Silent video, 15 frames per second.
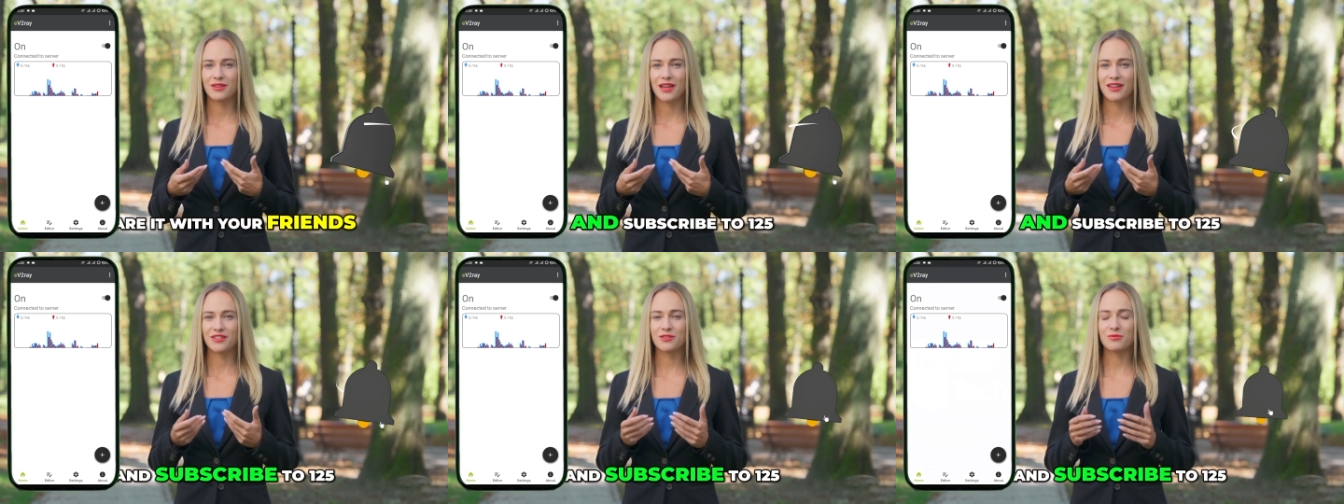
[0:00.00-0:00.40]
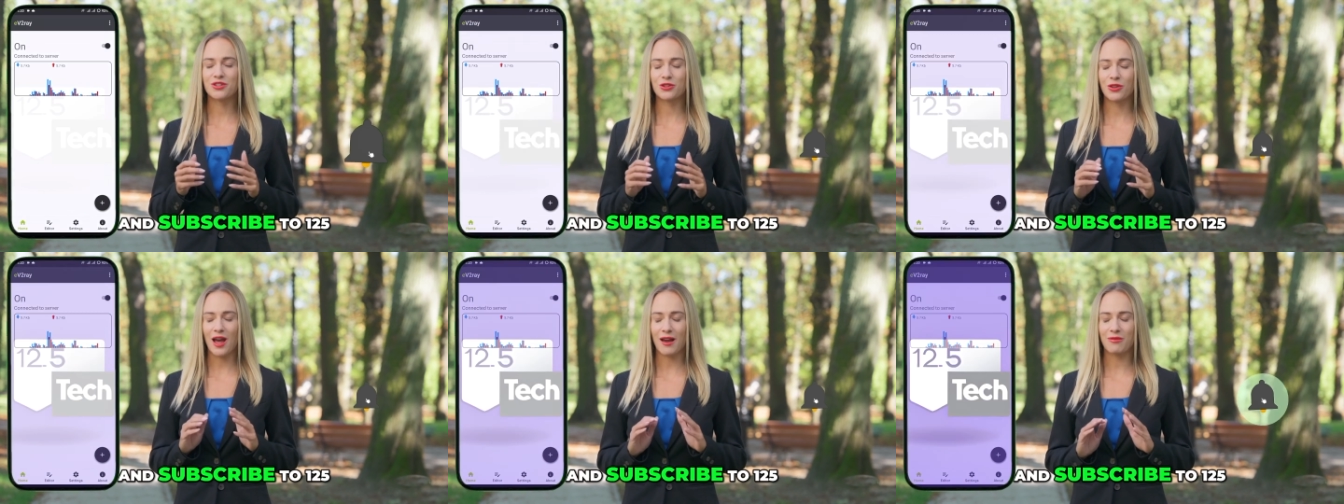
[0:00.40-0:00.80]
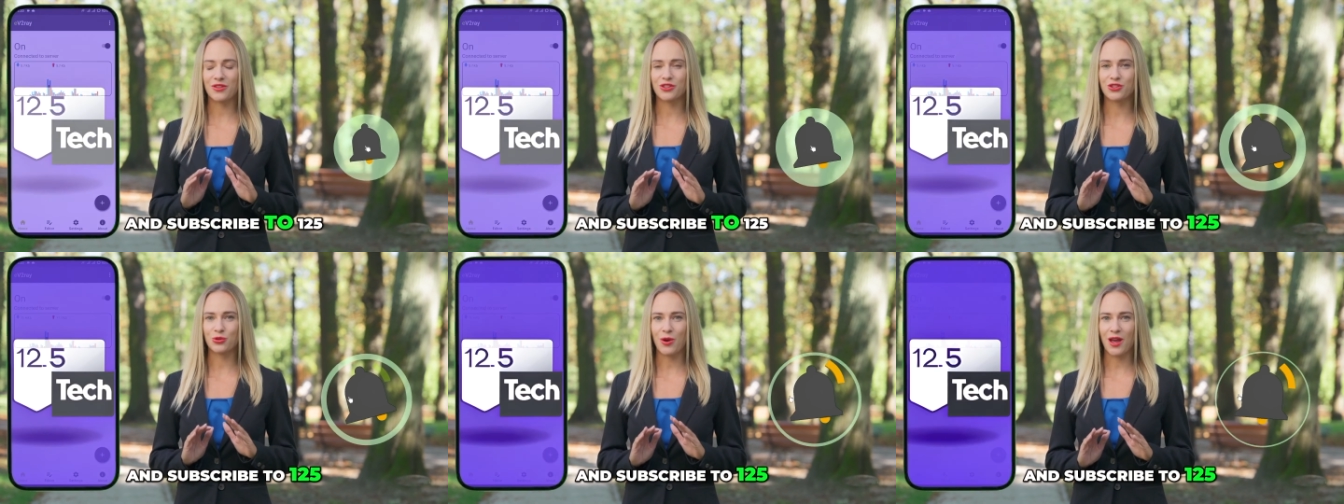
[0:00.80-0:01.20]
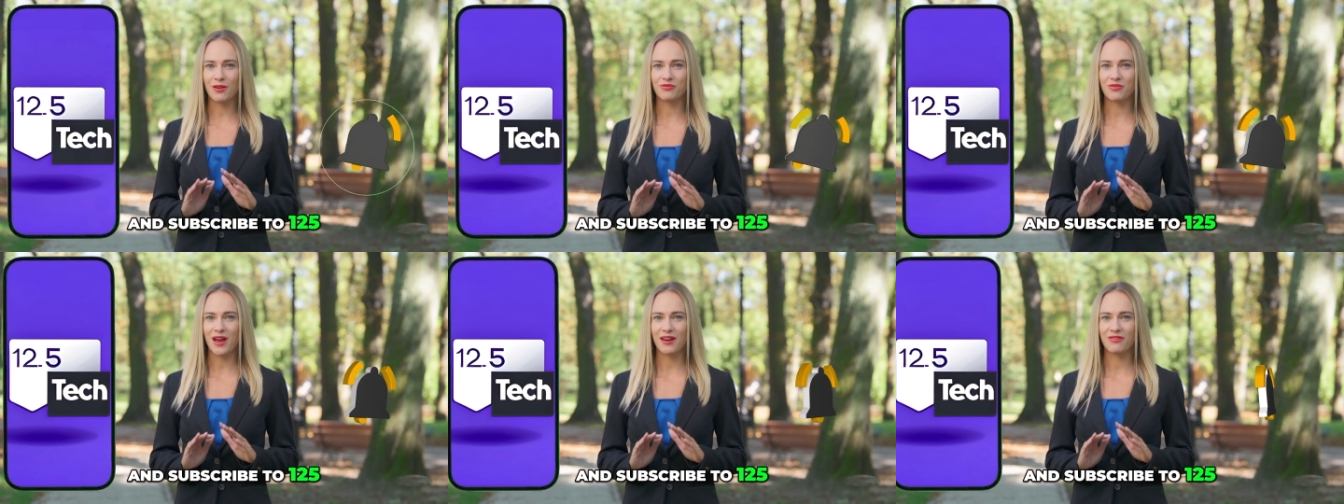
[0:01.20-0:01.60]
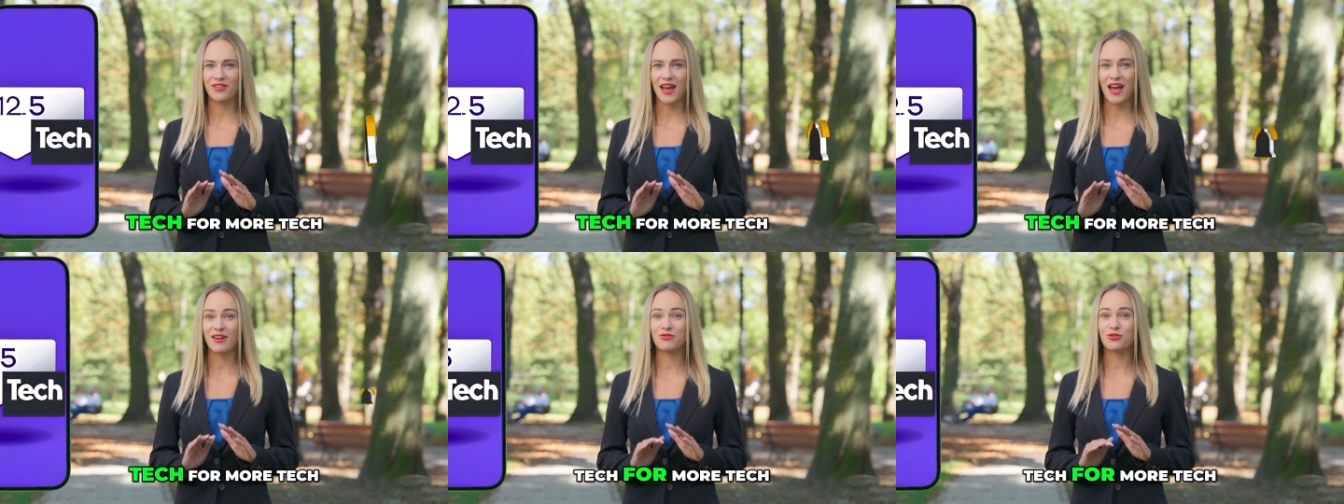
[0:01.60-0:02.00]
and subscribe to 12.5
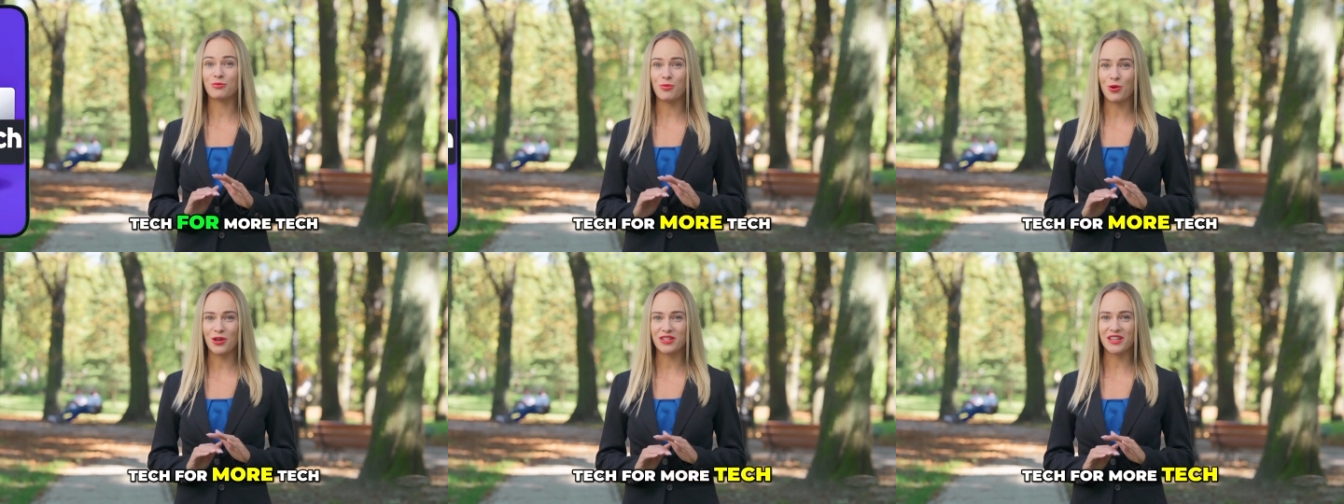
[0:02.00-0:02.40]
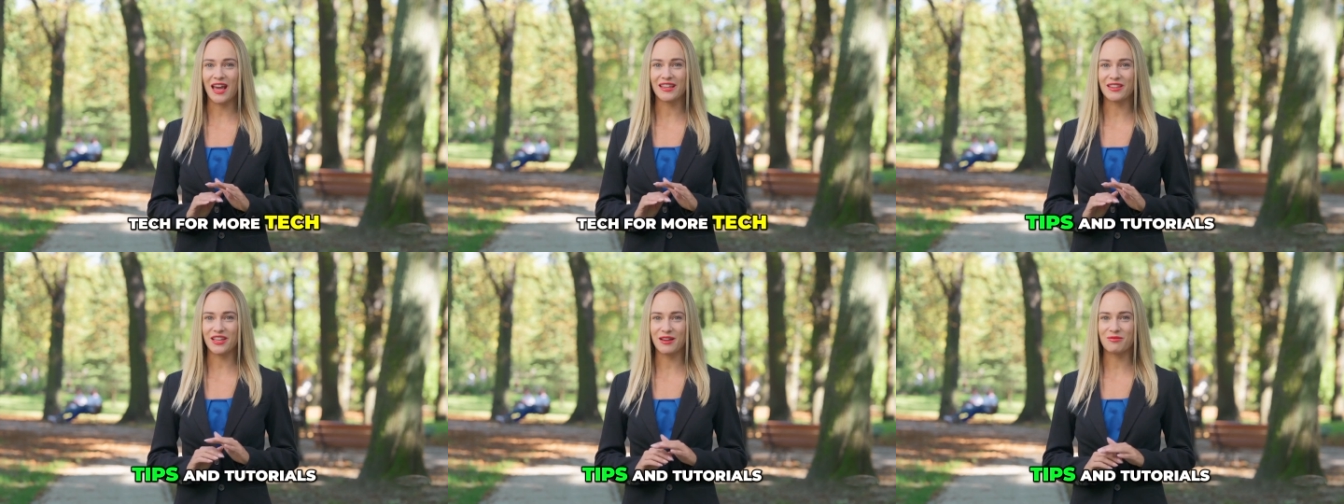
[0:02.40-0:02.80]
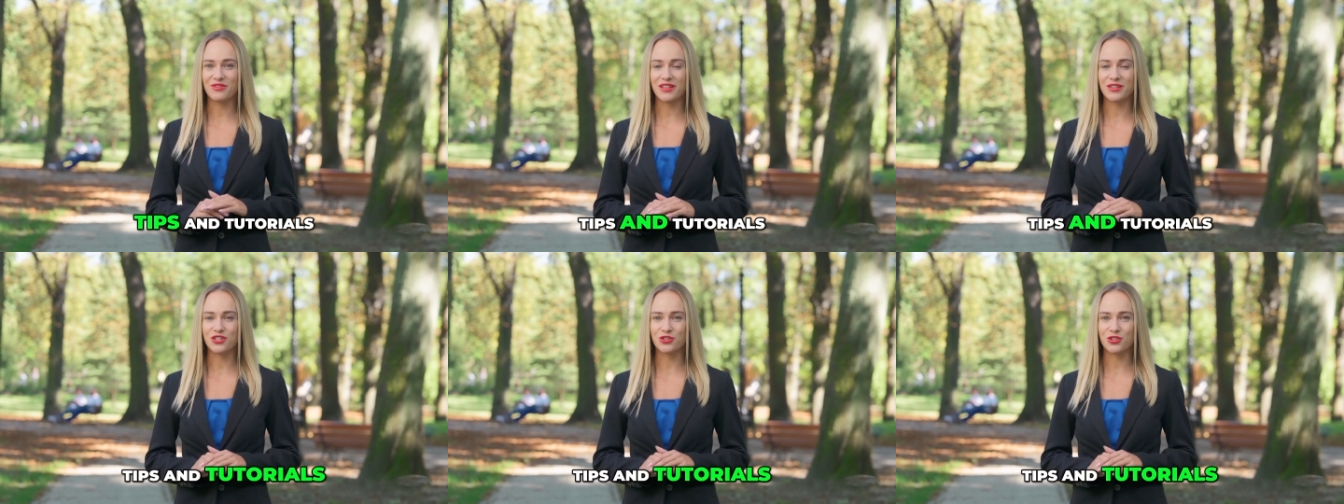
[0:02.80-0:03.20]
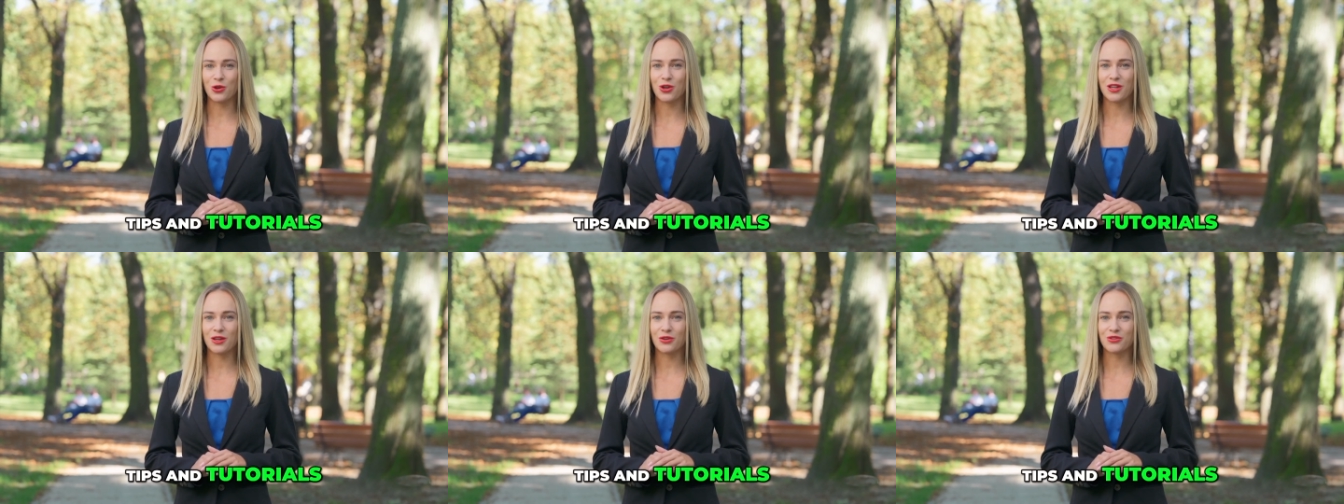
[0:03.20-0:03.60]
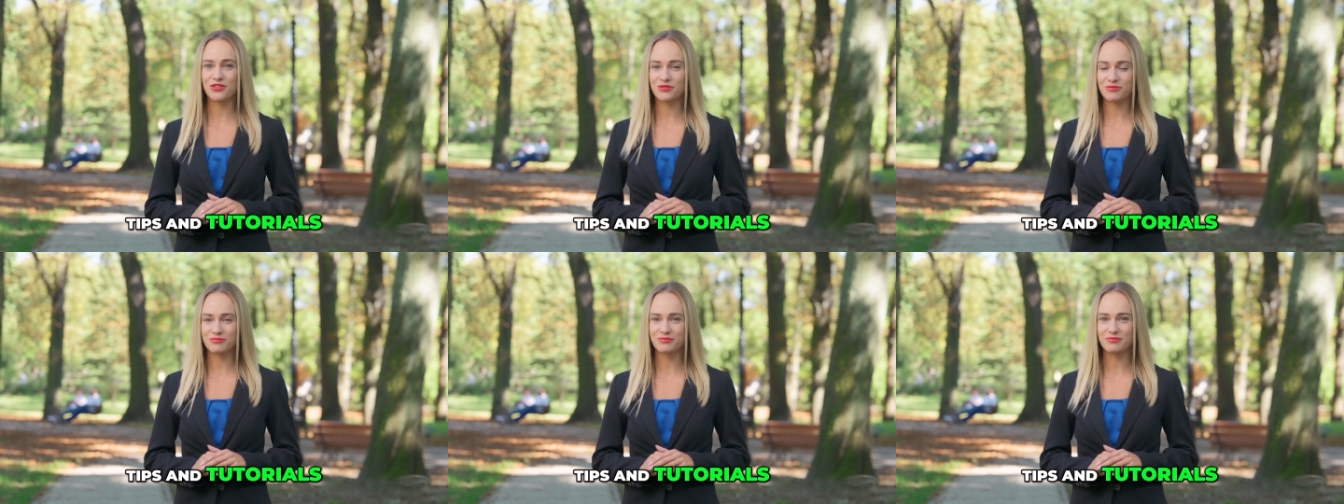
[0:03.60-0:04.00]
Tech for more tech tips and tutorials.